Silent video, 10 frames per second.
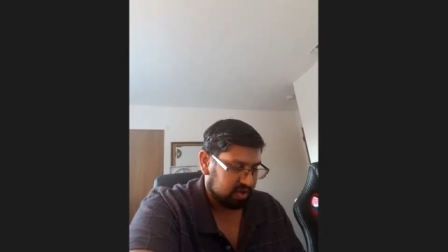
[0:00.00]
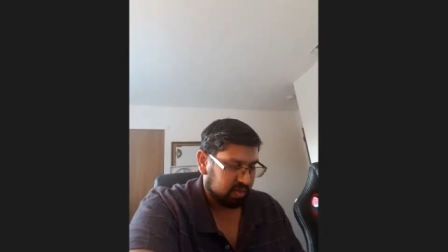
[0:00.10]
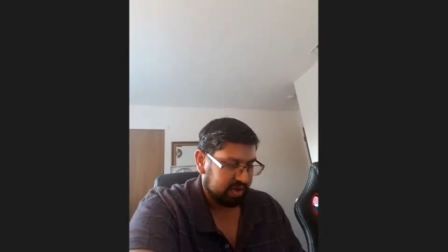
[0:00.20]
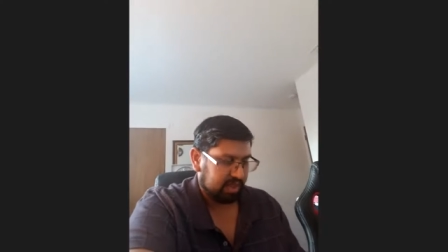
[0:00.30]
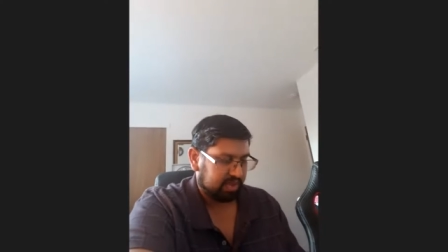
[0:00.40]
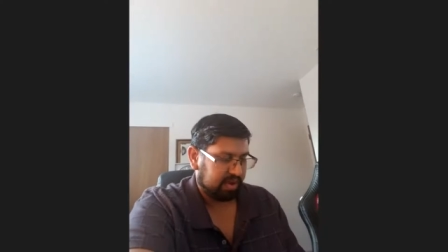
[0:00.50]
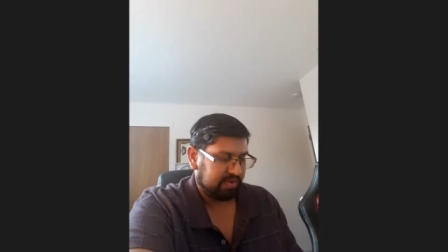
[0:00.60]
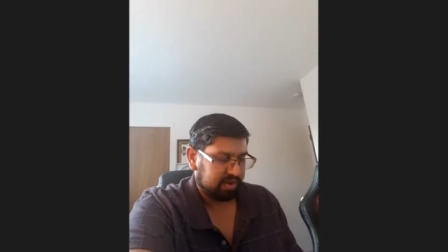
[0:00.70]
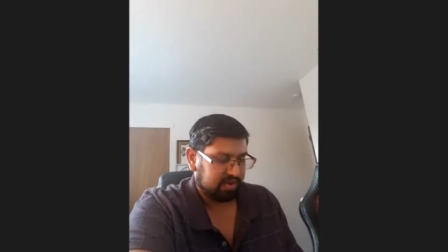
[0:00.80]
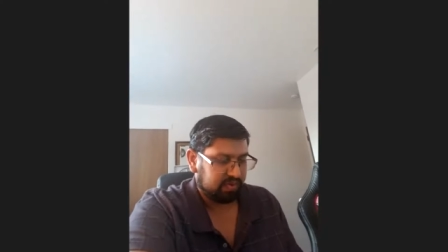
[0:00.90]
23
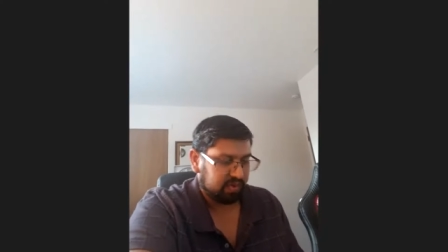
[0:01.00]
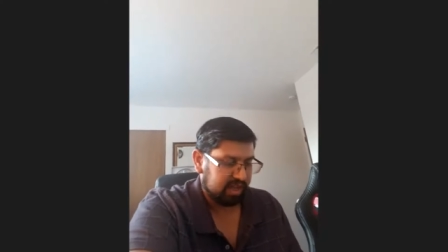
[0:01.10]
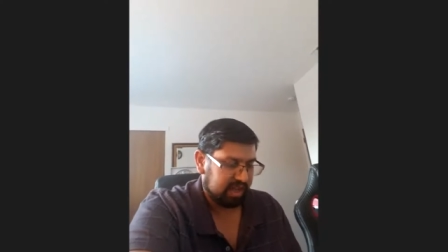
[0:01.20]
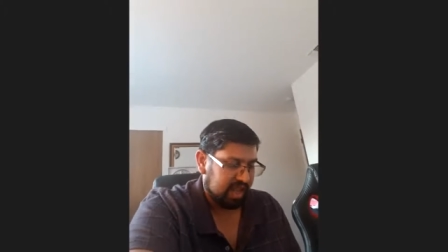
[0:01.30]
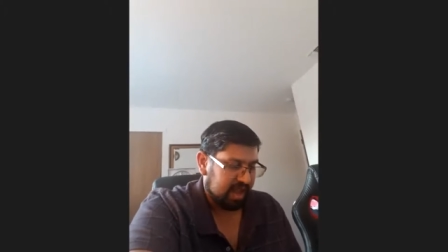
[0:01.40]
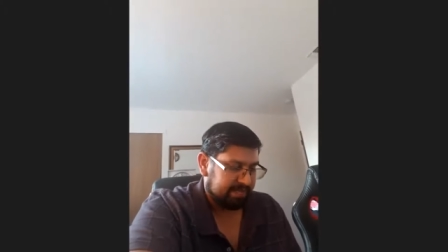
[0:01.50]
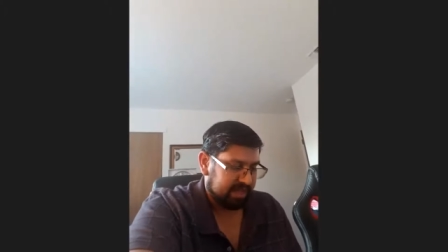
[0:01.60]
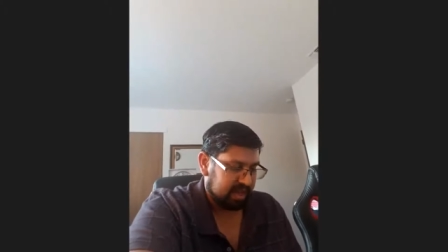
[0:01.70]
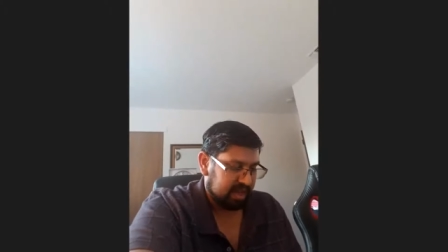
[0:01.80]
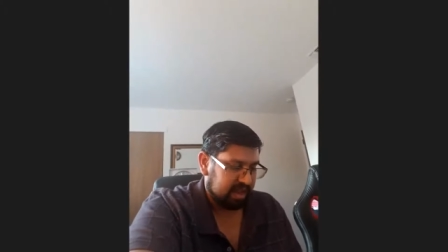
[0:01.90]
verse 40
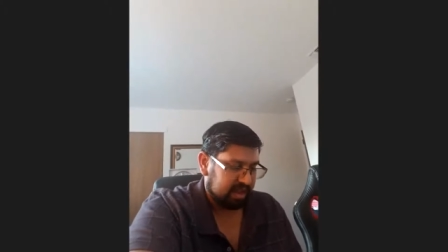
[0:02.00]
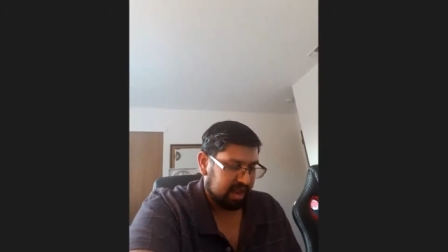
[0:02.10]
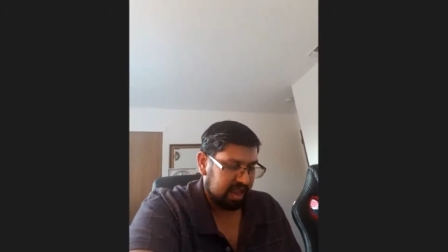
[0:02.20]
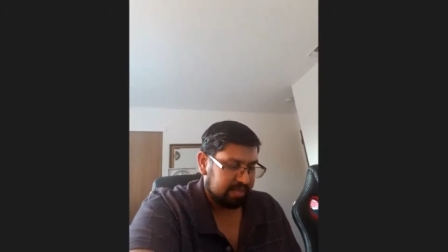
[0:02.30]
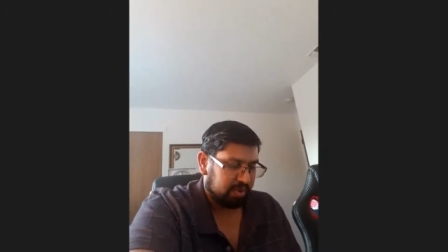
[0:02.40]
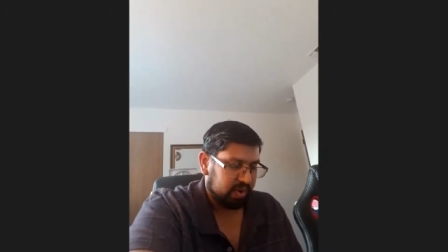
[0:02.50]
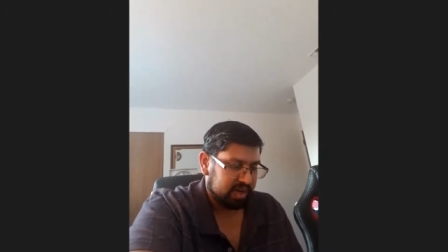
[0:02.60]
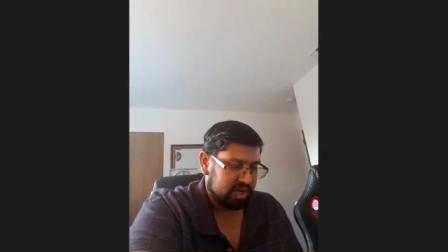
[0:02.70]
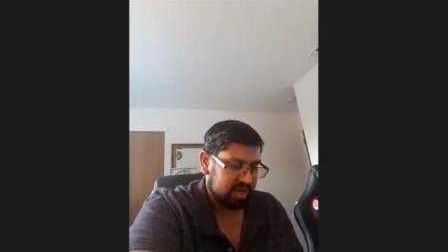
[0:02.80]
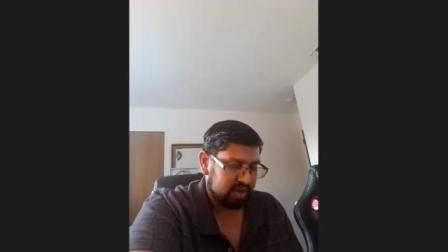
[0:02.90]
uh, it, it
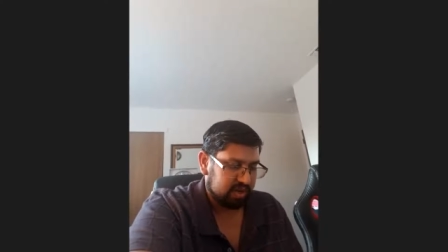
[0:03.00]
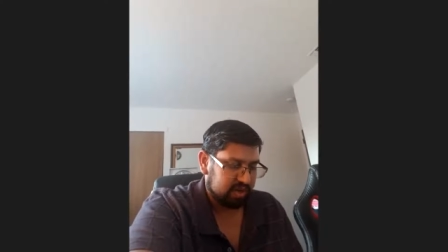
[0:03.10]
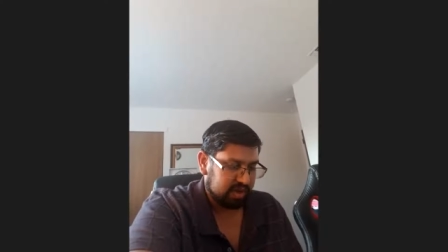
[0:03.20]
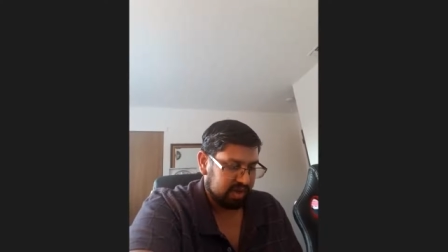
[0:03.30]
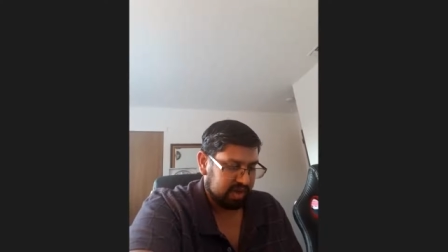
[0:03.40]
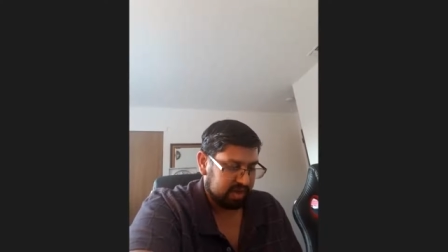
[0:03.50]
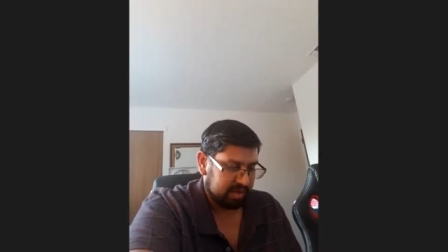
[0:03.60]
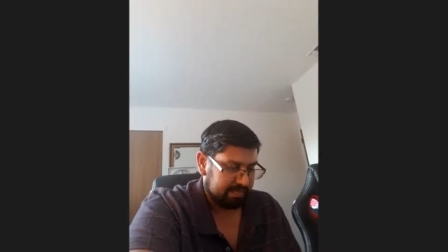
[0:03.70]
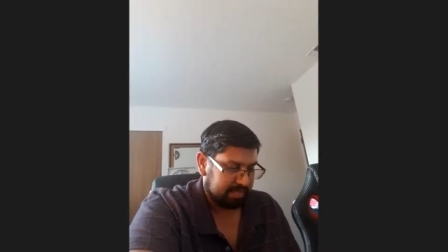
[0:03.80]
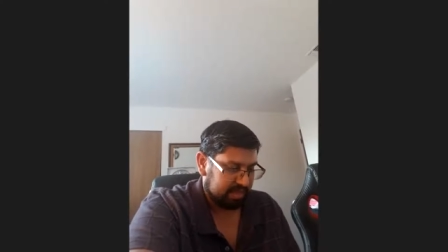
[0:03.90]
points to
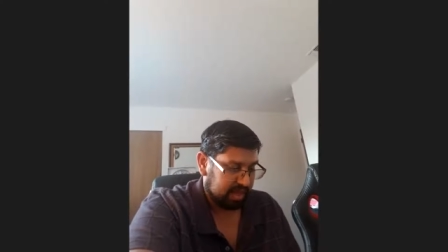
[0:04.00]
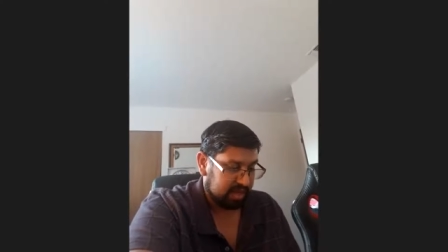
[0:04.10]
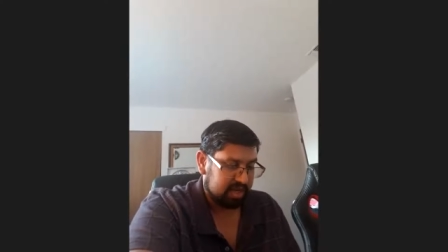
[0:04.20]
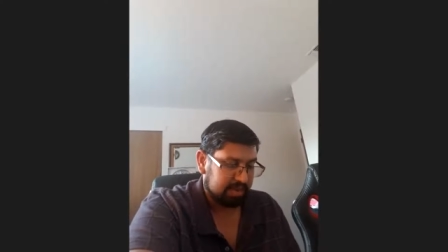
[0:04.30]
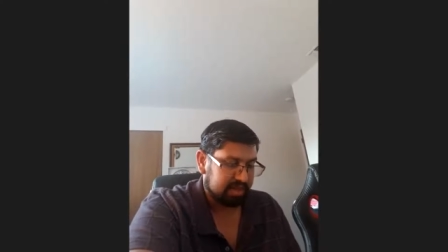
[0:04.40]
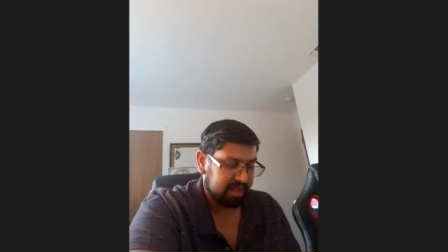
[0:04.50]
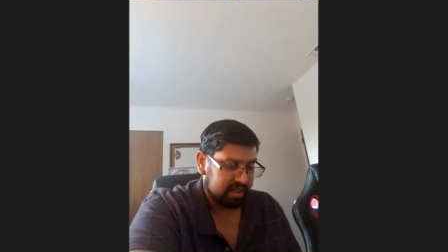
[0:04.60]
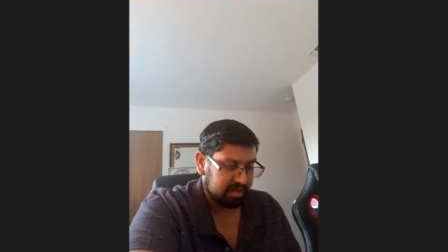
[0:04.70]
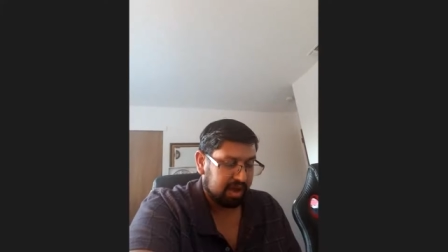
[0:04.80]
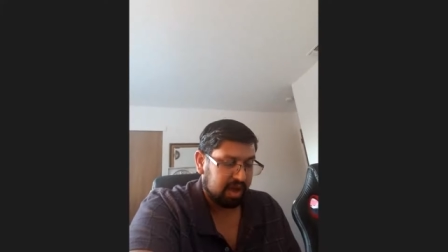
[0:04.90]
um, it symbol
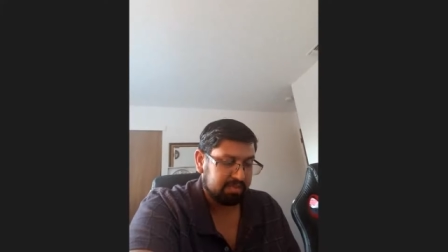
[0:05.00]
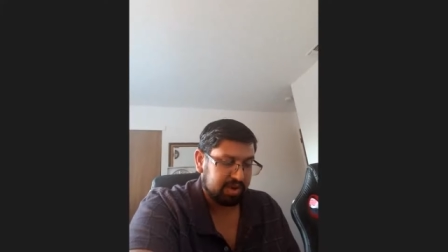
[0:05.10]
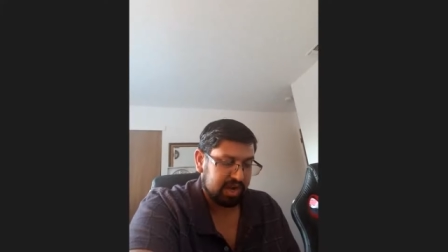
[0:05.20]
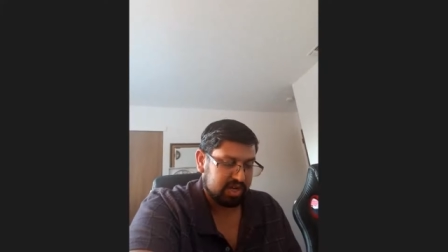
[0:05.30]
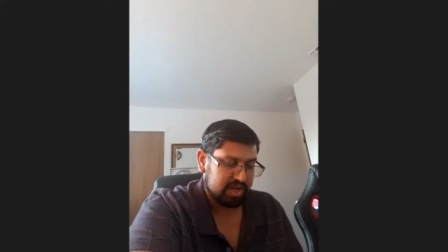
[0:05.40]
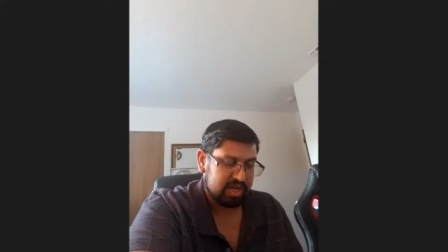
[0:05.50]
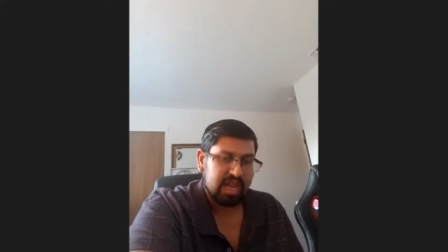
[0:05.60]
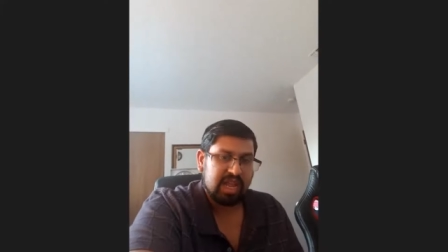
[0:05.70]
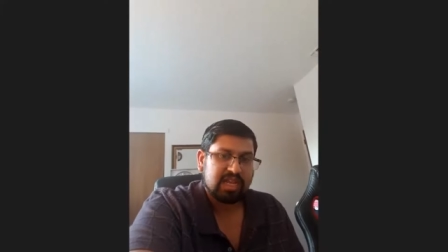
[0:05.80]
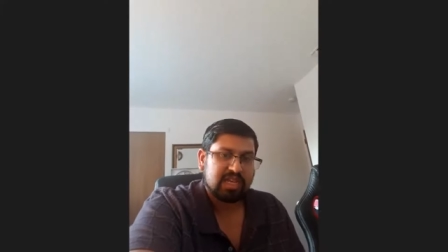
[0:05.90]
the palm branches
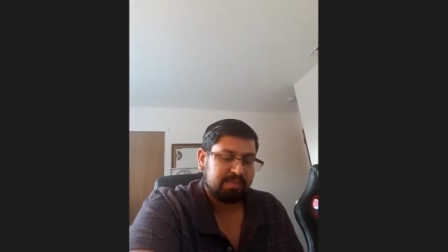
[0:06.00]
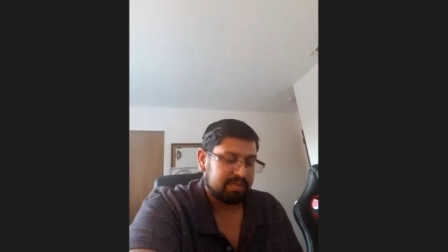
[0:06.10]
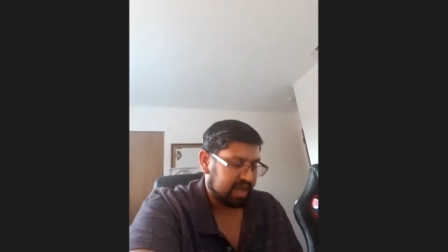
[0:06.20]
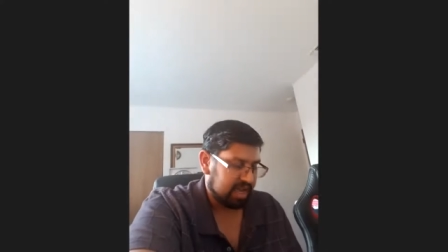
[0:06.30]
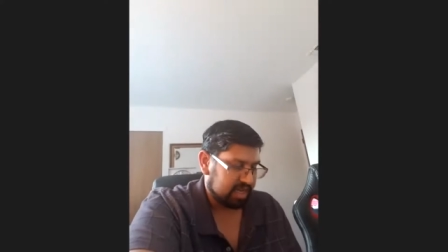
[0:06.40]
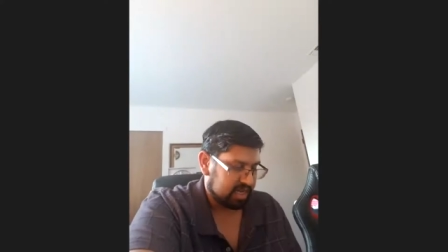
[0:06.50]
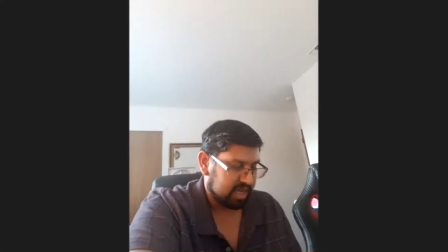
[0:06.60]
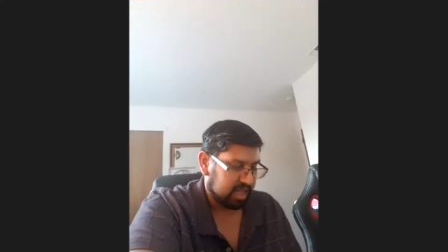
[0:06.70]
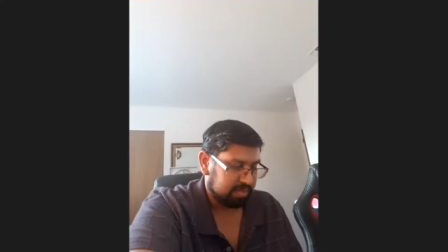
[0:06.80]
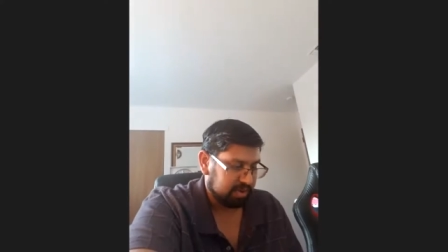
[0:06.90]
symbolize
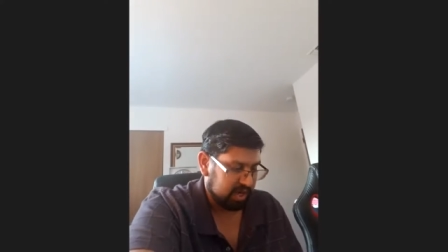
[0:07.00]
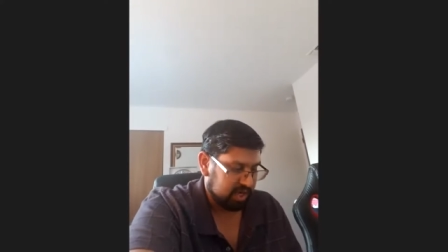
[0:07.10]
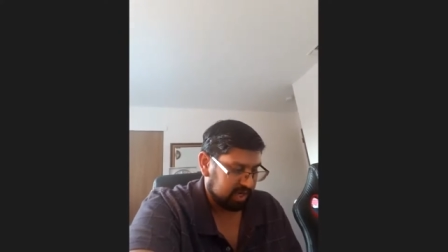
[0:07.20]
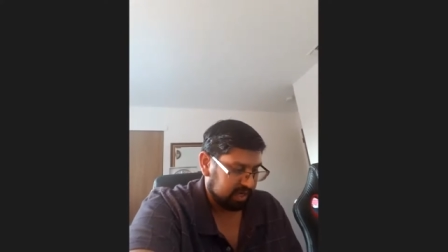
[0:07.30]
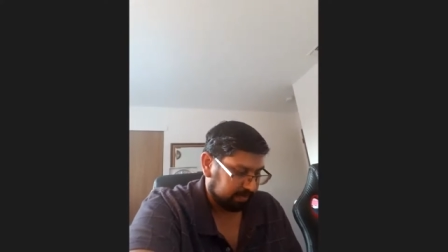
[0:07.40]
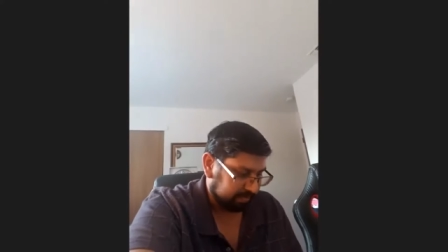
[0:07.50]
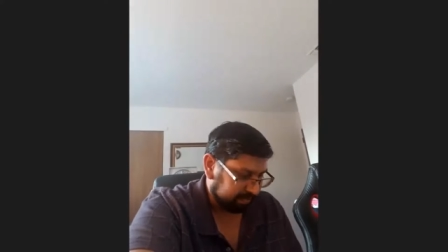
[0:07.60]
celebration